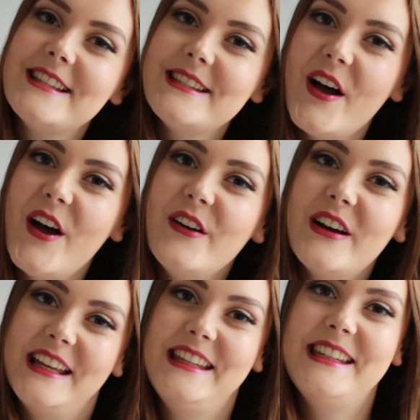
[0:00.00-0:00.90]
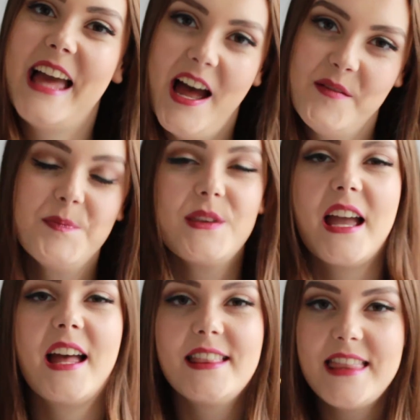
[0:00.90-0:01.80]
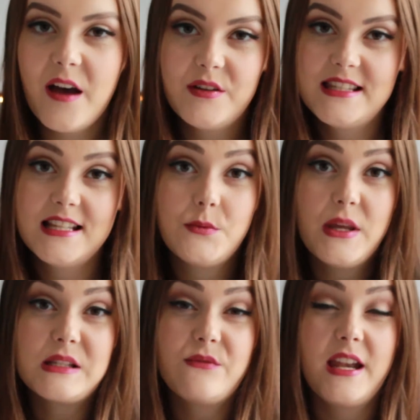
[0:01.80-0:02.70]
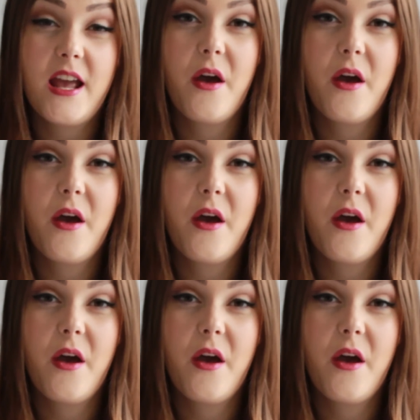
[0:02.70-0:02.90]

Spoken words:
So yeah. That was this week's video,